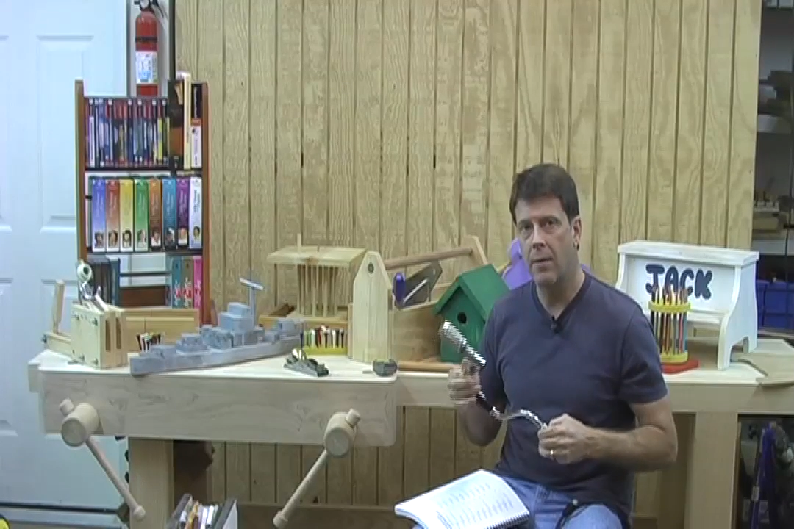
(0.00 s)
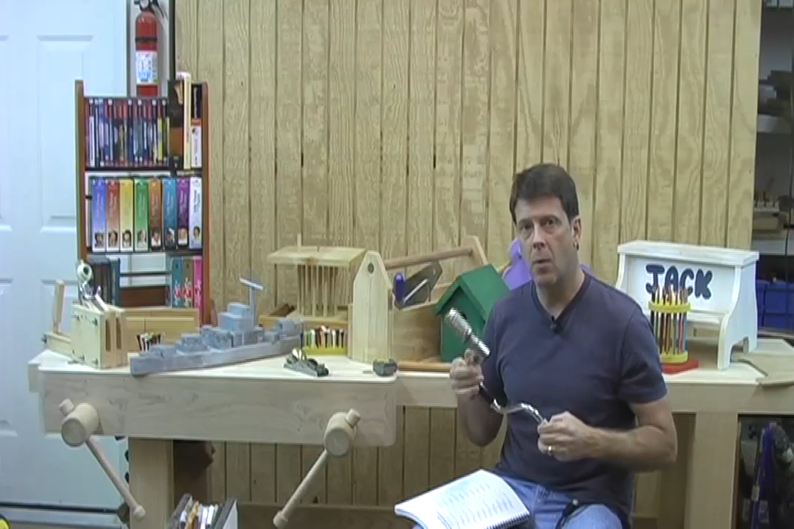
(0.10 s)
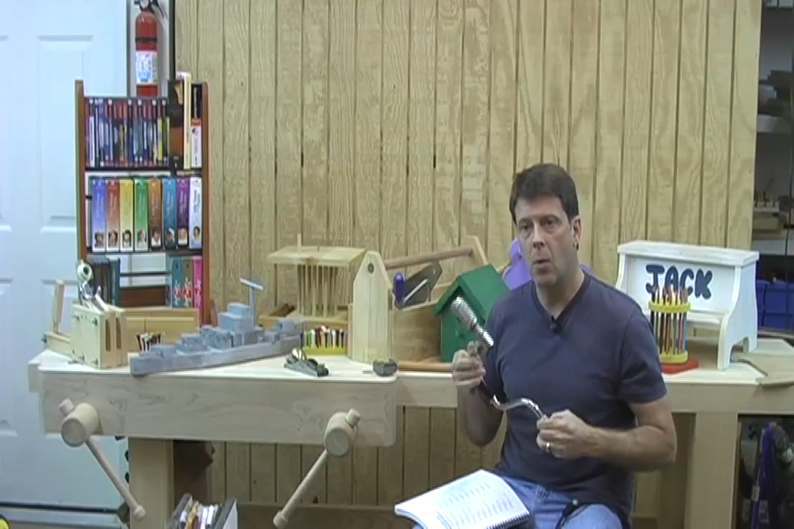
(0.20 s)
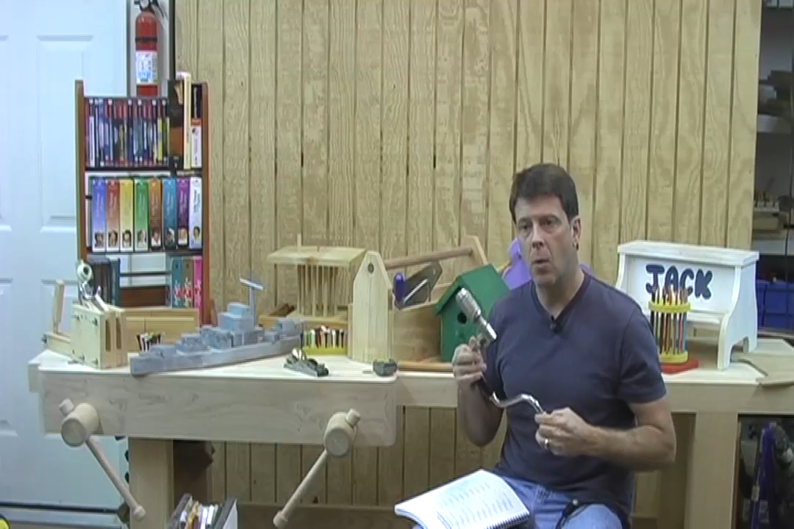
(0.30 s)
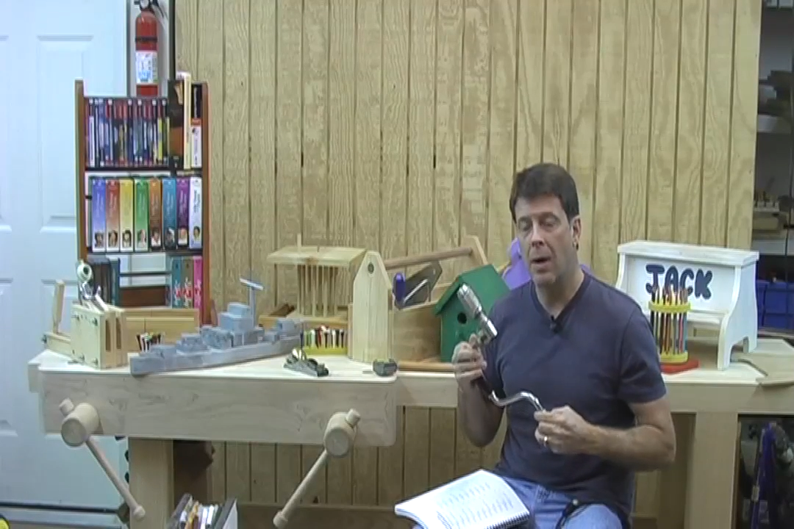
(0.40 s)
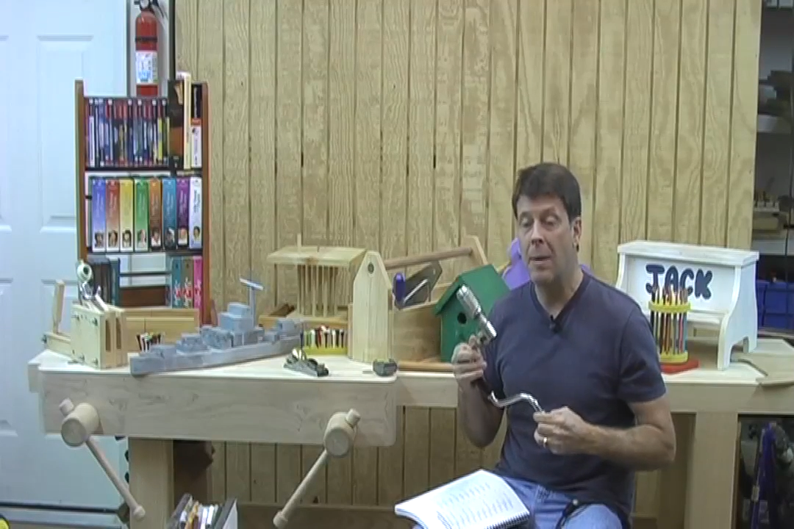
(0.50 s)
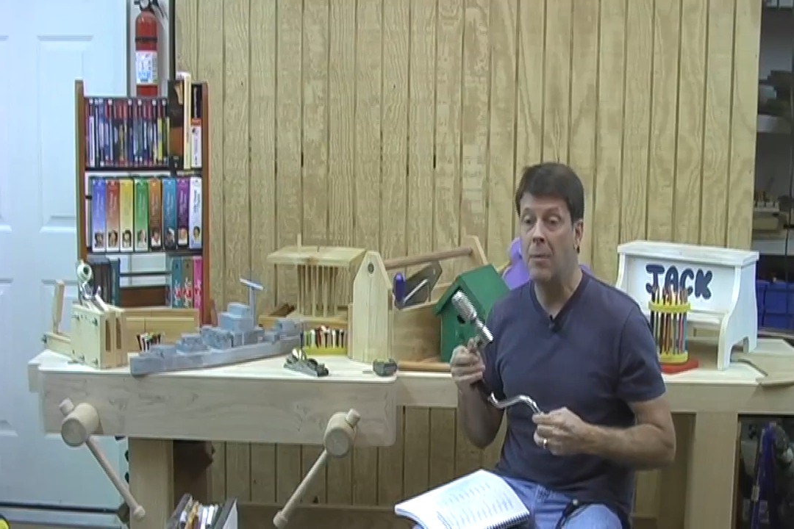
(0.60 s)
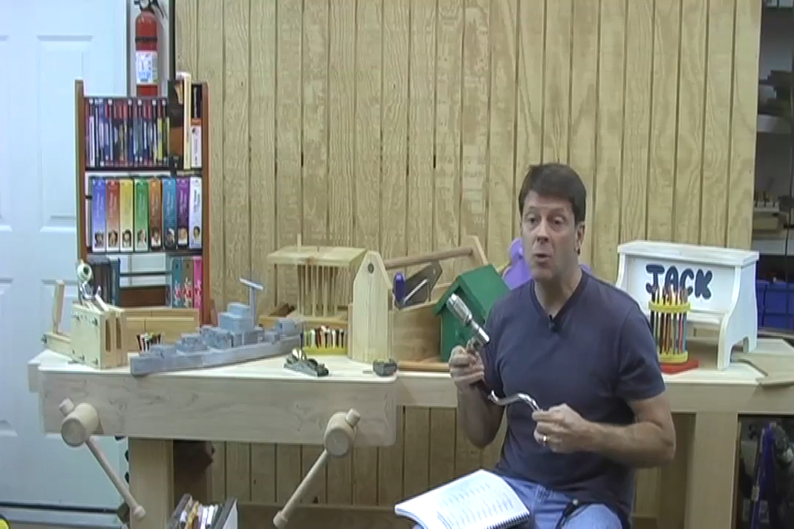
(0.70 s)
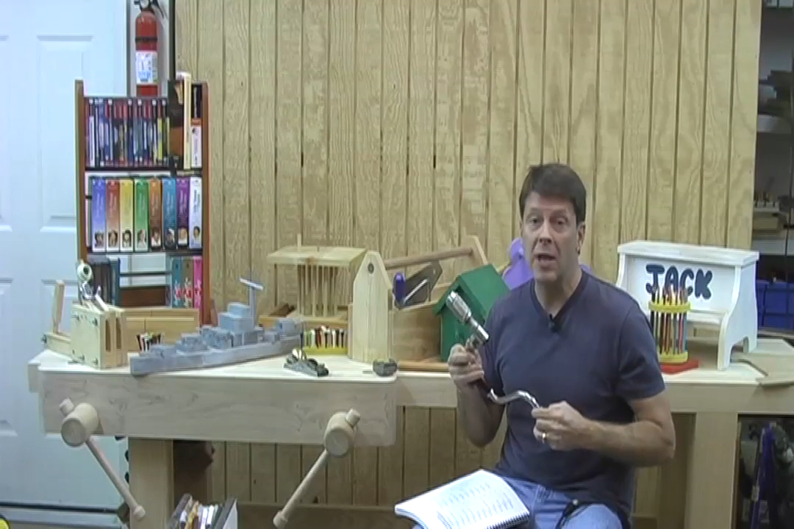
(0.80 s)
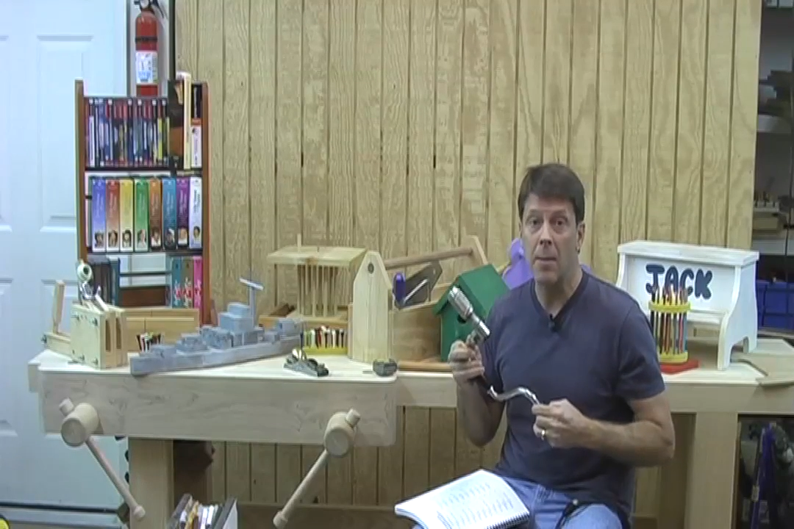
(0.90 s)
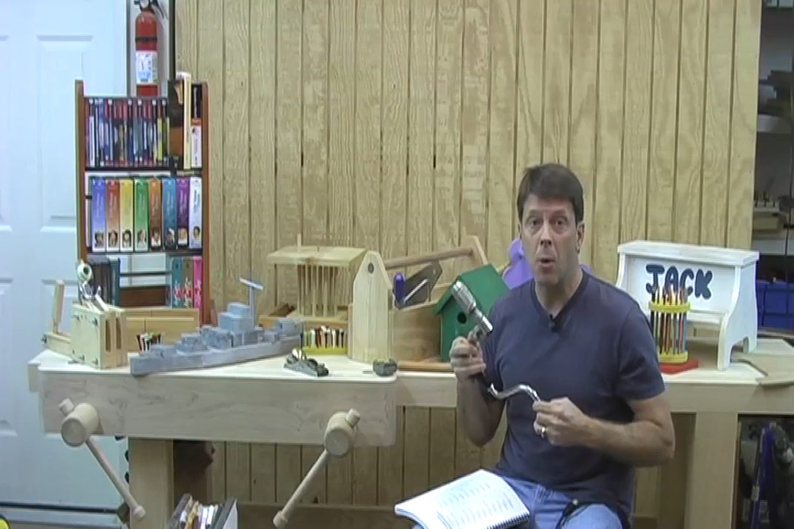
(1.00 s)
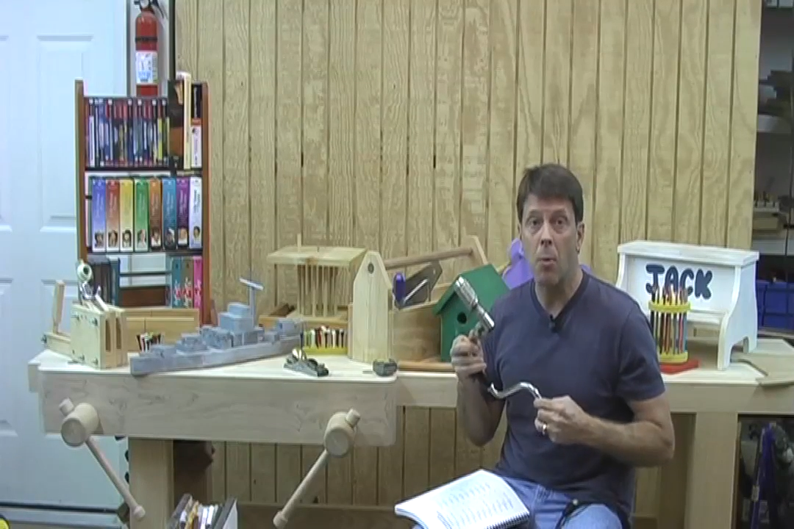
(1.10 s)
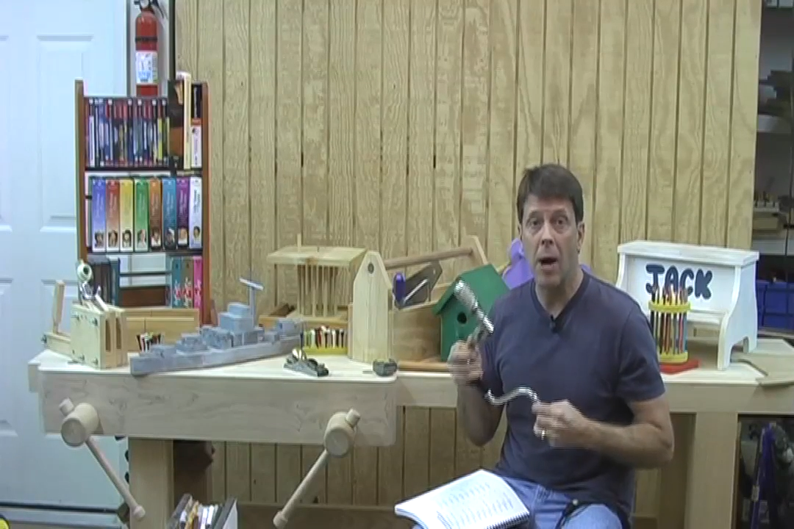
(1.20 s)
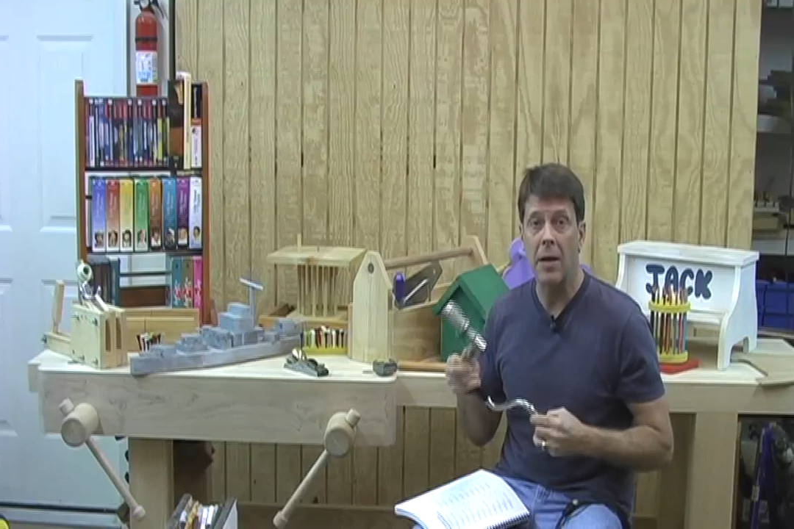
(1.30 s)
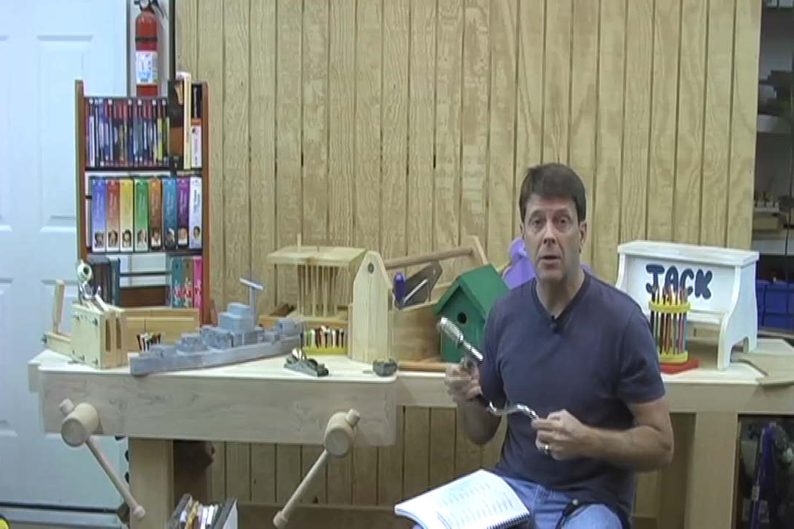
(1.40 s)
and really a more
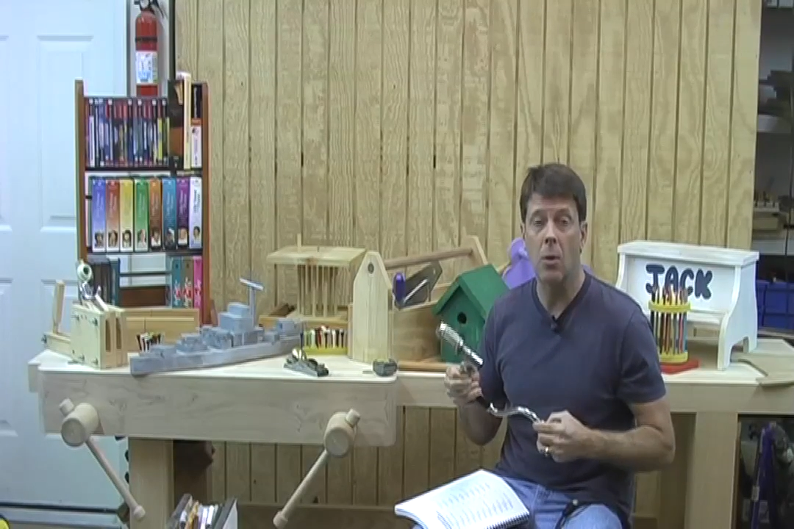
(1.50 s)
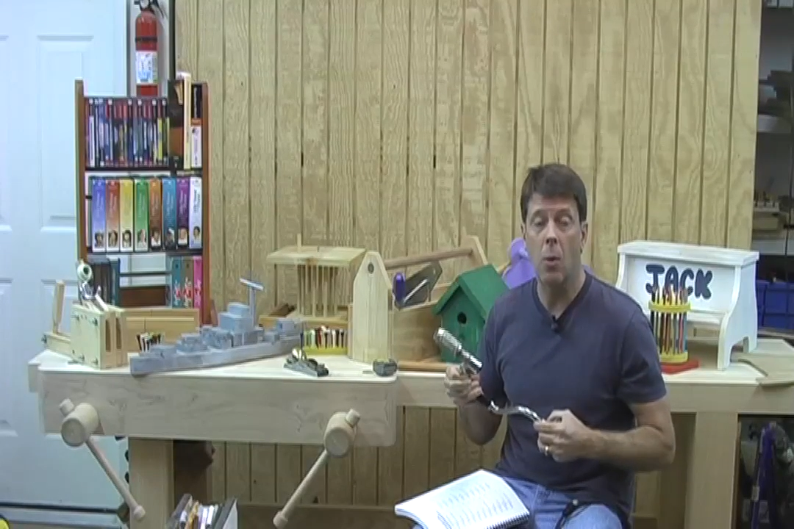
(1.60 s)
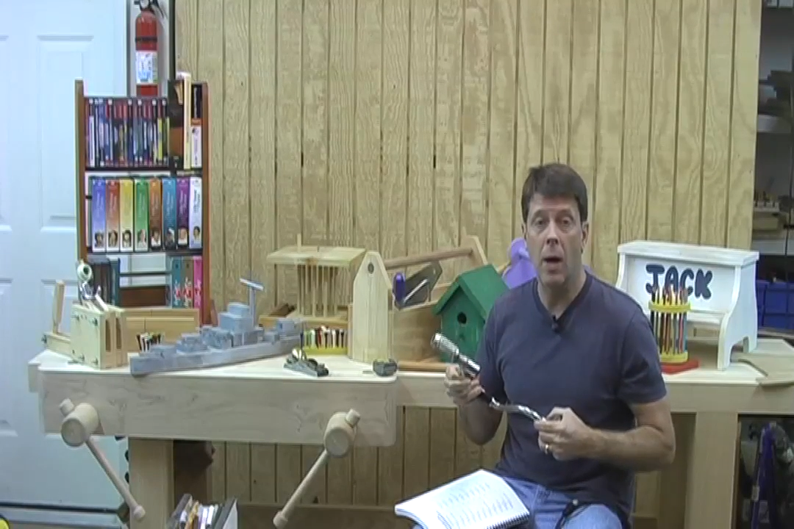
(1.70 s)
practical